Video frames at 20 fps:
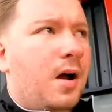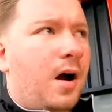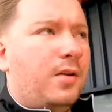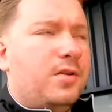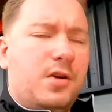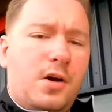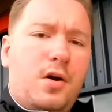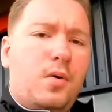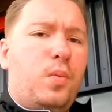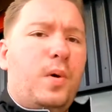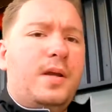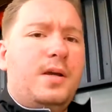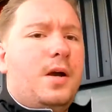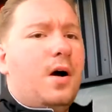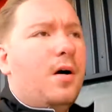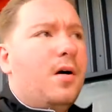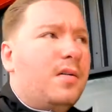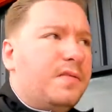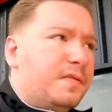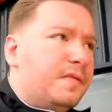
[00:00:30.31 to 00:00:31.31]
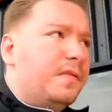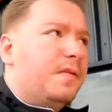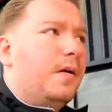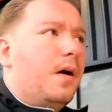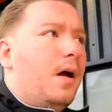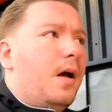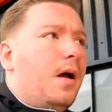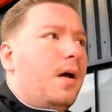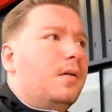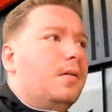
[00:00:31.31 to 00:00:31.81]
I took a week off
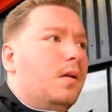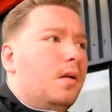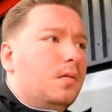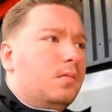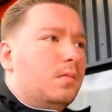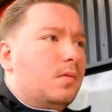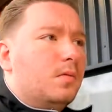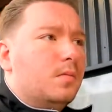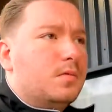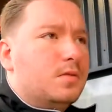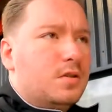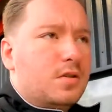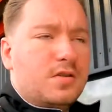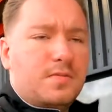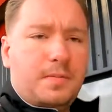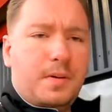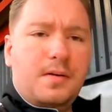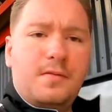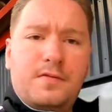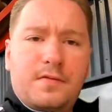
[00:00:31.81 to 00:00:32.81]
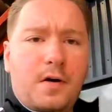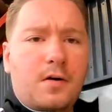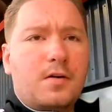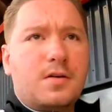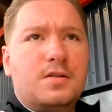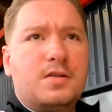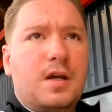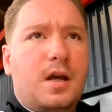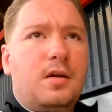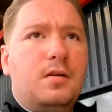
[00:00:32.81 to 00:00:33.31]
and just been
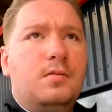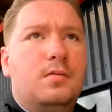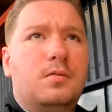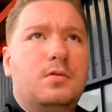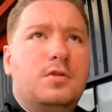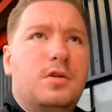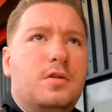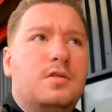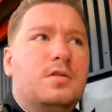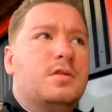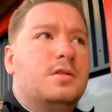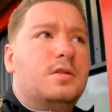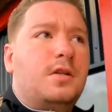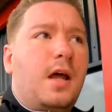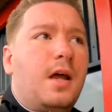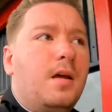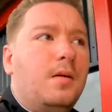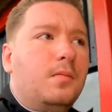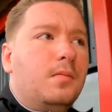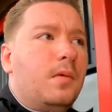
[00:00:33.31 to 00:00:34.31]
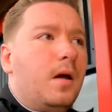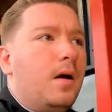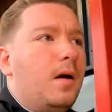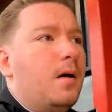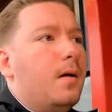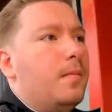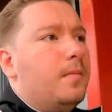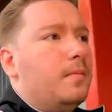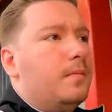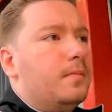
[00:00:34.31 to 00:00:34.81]
focusing, just staying,
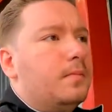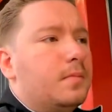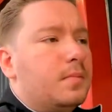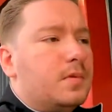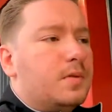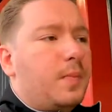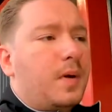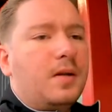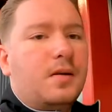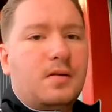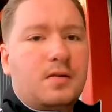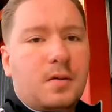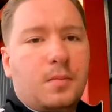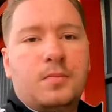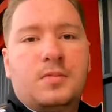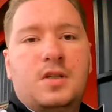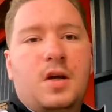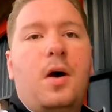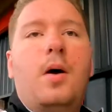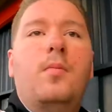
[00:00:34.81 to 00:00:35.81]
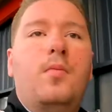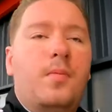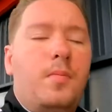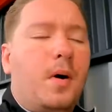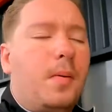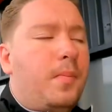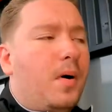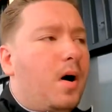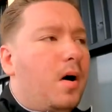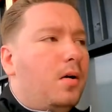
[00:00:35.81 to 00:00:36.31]
spending some time with
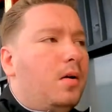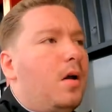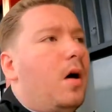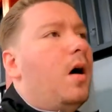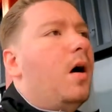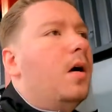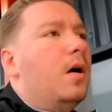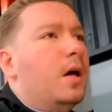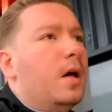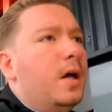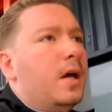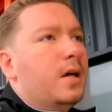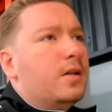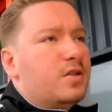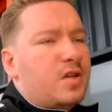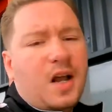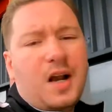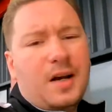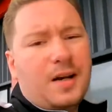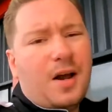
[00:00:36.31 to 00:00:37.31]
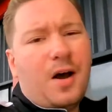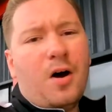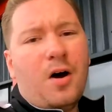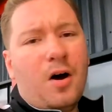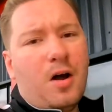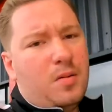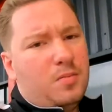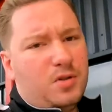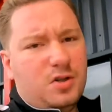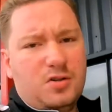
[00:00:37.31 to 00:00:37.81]
my partner, chilling at
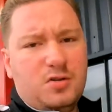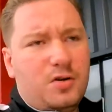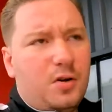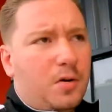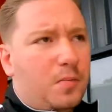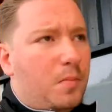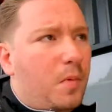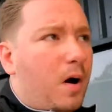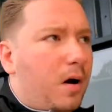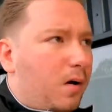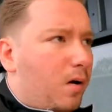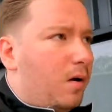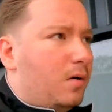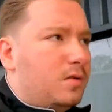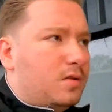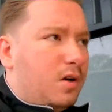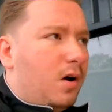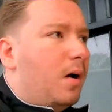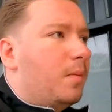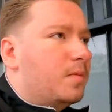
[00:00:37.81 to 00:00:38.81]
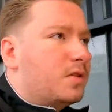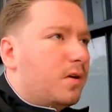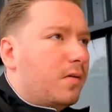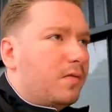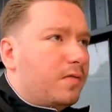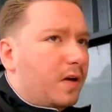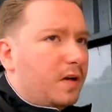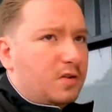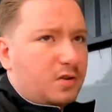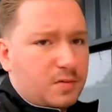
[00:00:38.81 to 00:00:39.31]
home, just doing my own time
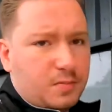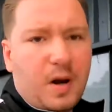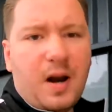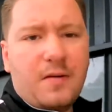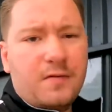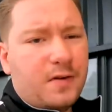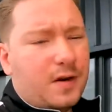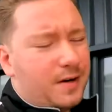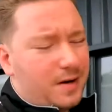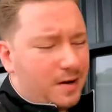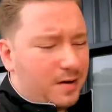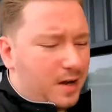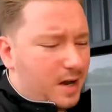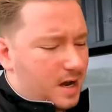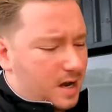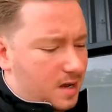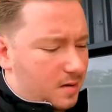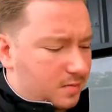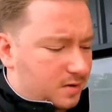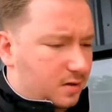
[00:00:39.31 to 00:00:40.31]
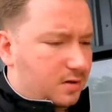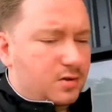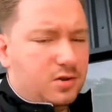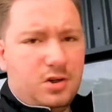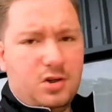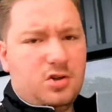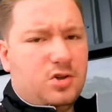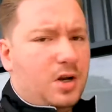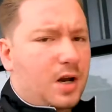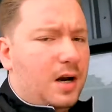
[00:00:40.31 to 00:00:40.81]
sort of thing, just playing video games and
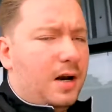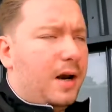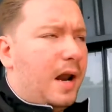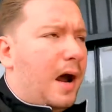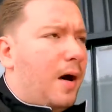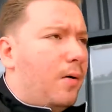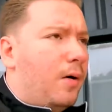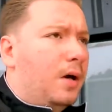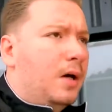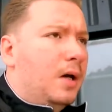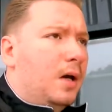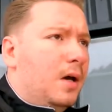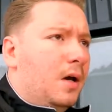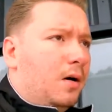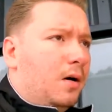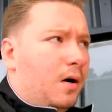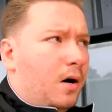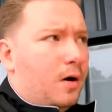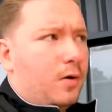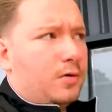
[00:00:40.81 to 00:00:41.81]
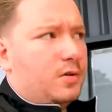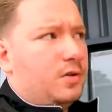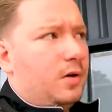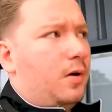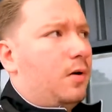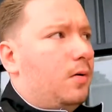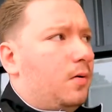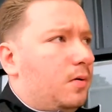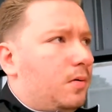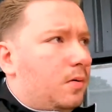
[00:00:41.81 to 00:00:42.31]
just chilling out. I
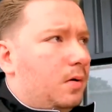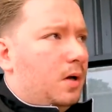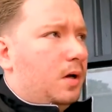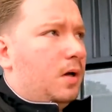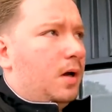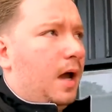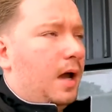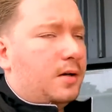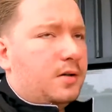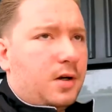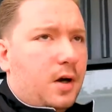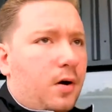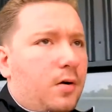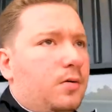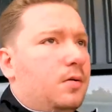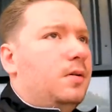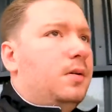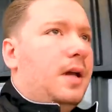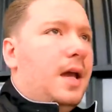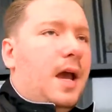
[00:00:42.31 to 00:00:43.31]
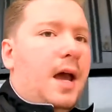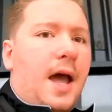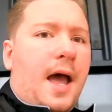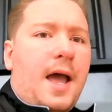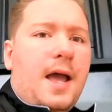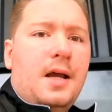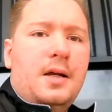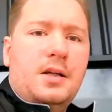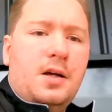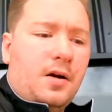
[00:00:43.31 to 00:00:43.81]
also had to go and get
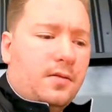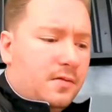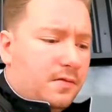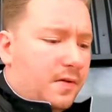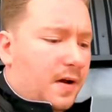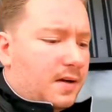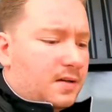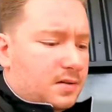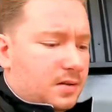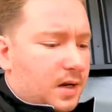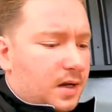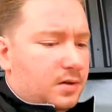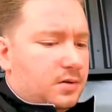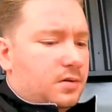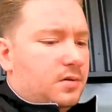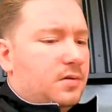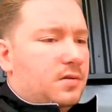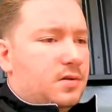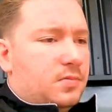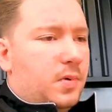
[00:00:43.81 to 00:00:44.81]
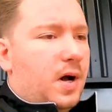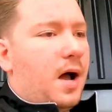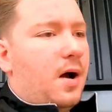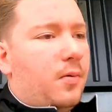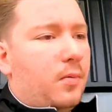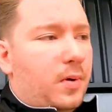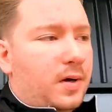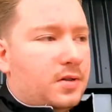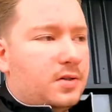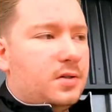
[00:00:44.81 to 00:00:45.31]
a COVID vaccination as
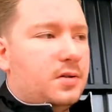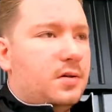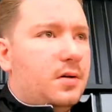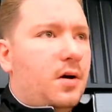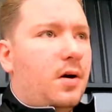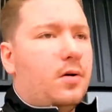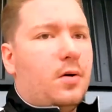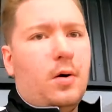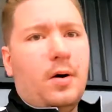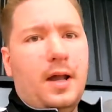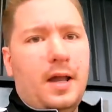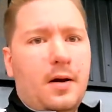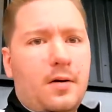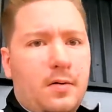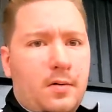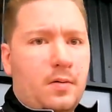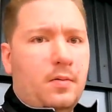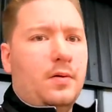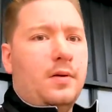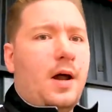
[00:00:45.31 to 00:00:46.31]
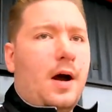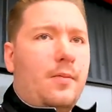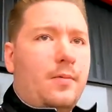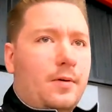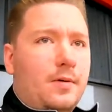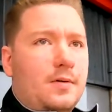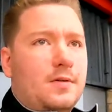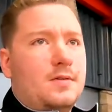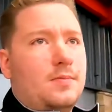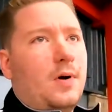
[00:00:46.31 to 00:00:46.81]
well, which I got ill on that
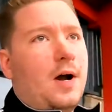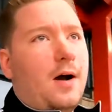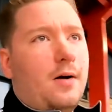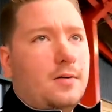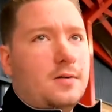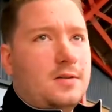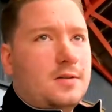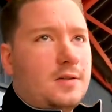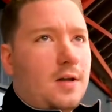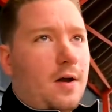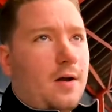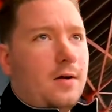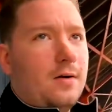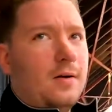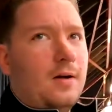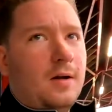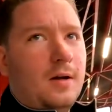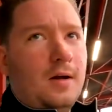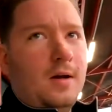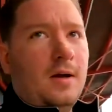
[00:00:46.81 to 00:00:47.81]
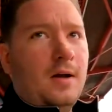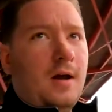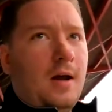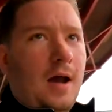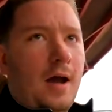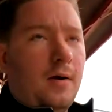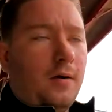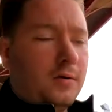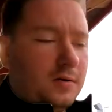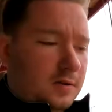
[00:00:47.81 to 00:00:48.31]
one as well. So,
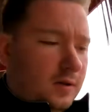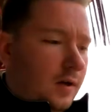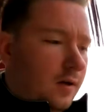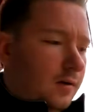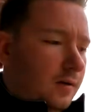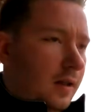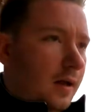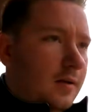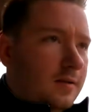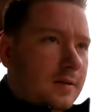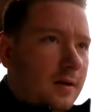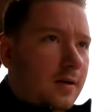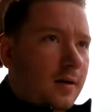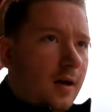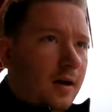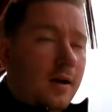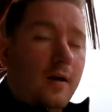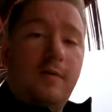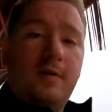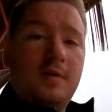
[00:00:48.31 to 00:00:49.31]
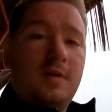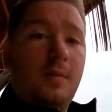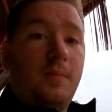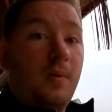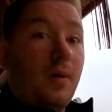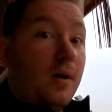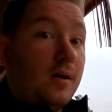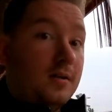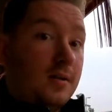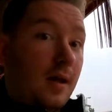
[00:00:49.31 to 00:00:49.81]
and also there's another
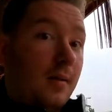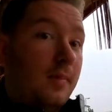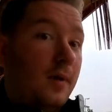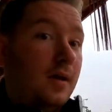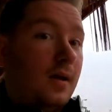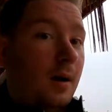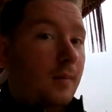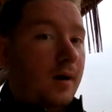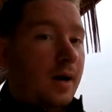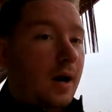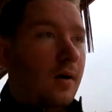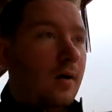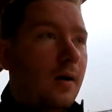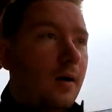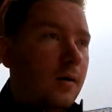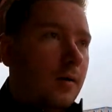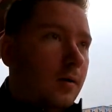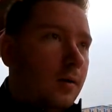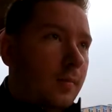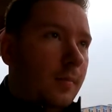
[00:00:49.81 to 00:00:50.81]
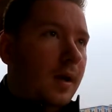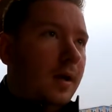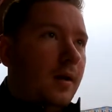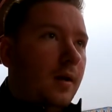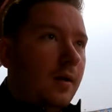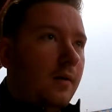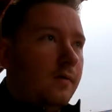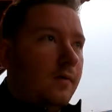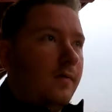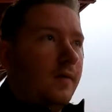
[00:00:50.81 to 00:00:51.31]
surprise that'll be coming out. I'm going to make
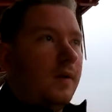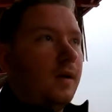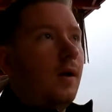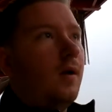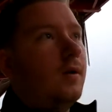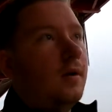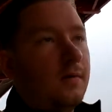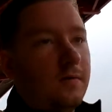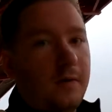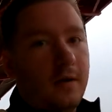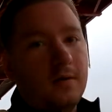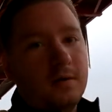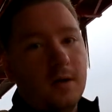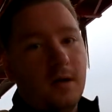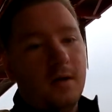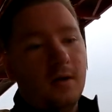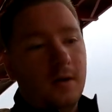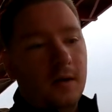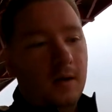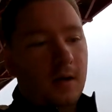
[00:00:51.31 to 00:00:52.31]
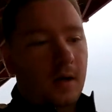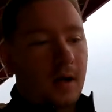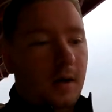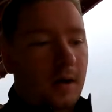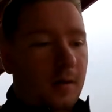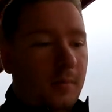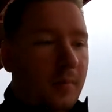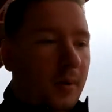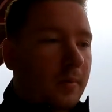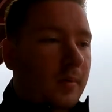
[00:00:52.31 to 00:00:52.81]
another video in the future,
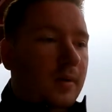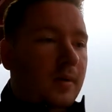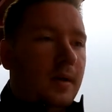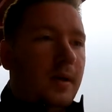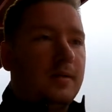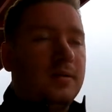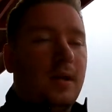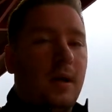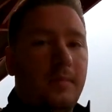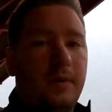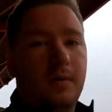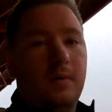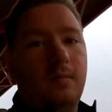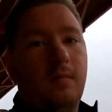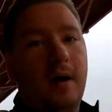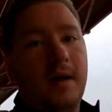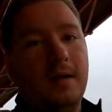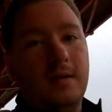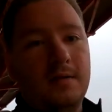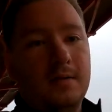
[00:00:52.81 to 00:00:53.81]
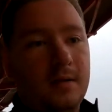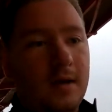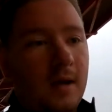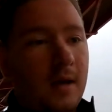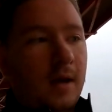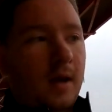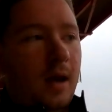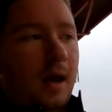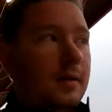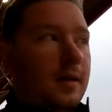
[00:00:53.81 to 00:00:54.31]
probably in the next couple of weeks.
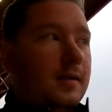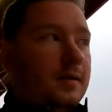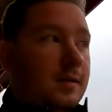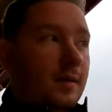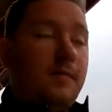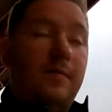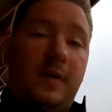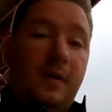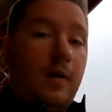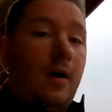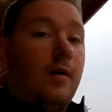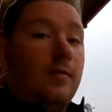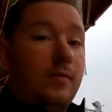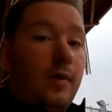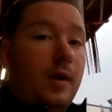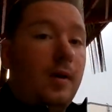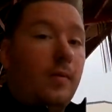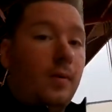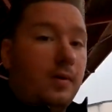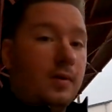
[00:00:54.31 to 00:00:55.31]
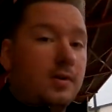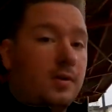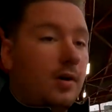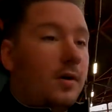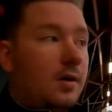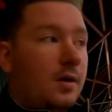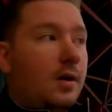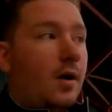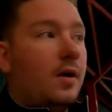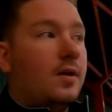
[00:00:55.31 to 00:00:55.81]
There's something that I really want to
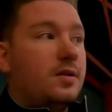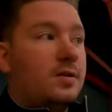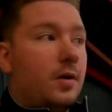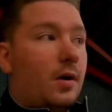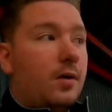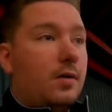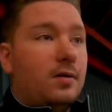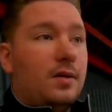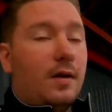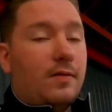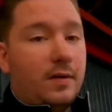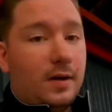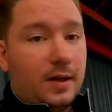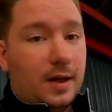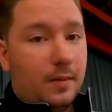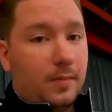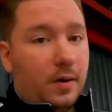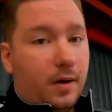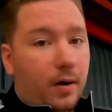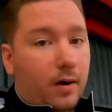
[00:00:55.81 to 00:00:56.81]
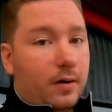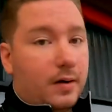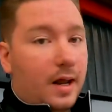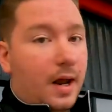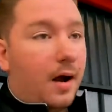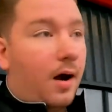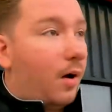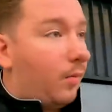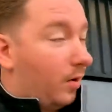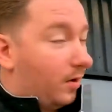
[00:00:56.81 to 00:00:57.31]
show you guys, so definitely keep an eye on
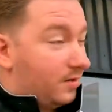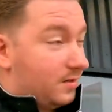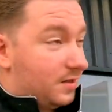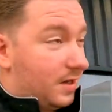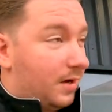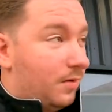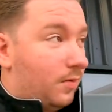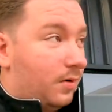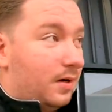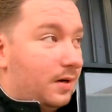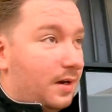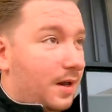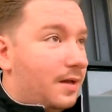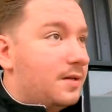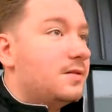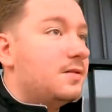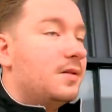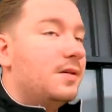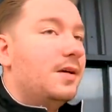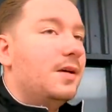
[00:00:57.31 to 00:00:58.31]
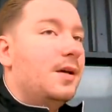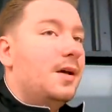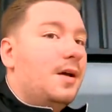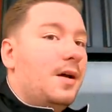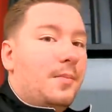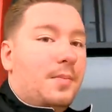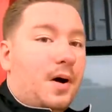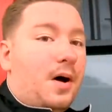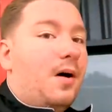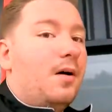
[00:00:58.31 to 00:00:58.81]
that. I won't say what it is,
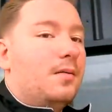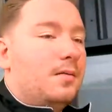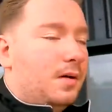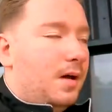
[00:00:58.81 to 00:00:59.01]
but